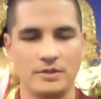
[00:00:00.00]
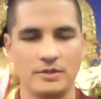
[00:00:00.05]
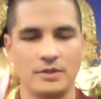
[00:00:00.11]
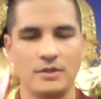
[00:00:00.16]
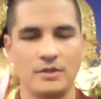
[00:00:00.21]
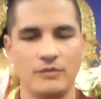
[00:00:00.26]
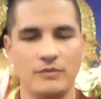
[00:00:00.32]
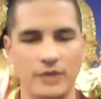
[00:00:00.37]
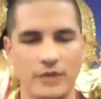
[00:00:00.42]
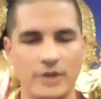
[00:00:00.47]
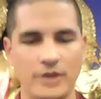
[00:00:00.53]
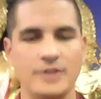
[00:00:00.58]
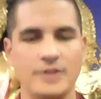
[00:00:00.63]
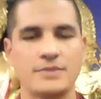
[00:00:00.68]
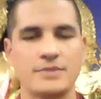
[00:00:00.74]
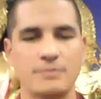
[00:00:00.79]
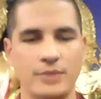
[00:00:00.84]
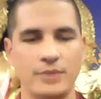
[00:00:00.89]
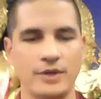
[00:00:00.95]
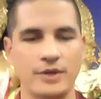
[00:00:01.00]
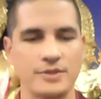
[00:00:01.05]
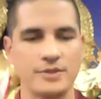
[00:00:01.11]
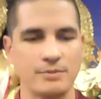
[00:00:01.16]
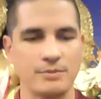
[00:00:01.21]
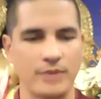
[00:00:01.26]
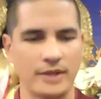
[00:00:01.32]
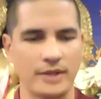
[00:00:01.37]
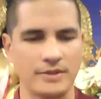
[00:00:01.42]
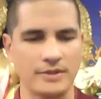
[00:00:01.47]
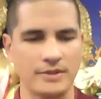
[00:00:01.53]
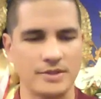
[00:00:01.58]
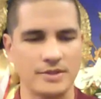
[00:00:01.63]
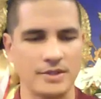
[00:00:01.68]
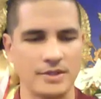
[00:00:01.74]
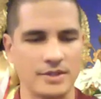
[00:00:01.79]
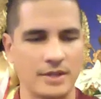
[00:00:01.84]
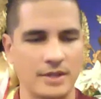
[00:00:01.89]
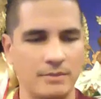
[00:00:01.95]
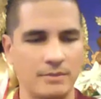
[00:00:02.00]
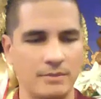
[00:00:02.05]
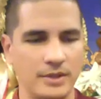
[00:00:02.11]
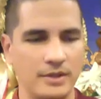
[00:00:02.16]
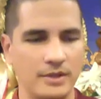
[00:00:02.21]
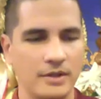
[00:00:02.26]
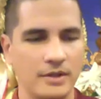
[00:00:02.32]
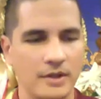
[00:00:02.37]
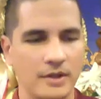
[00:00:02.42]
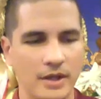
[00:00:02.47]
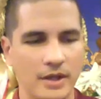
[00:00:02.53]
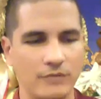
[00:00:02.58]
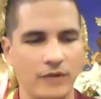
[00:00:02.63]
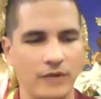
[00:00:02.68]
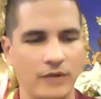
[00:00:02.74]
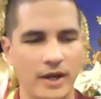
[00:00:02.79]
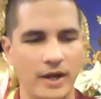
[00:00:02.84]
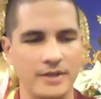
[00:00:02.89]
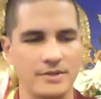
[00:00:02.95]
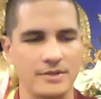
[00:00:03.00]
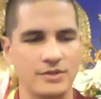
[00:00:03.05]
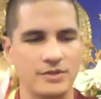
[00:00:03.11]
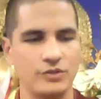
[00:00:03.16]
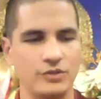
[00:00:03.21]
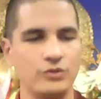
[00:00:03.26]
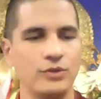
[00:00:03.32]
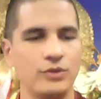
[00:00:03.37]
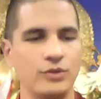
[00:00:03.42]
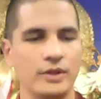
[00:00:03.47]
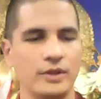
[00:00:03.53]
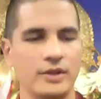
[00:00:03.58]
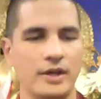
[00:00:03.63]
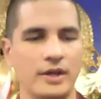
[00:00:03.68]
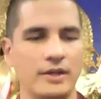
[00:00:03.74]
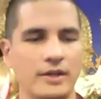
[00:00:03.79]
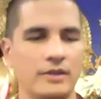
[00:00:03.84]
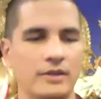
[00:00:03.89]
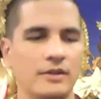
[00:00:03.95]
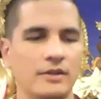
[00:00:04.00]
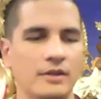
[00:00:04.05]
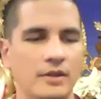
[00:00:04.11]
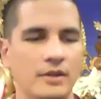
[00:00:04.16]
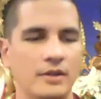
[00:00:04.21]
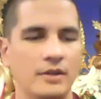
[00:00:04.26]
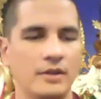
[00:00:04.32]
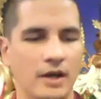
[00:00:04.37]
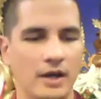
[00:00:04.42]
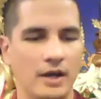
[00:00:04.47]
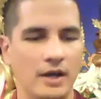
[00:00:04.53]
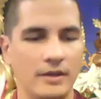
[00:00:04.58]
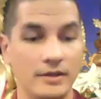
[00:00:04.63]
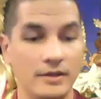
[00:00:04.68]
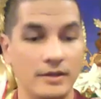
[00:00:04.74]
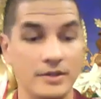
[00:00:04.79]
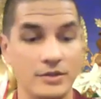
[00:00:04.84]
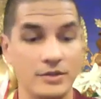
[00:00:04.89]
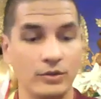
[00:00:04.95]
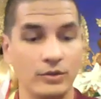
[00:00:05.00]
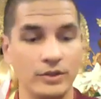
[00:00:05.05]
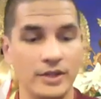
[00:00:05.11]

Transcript: various prayers and practices had been advised to do on these holy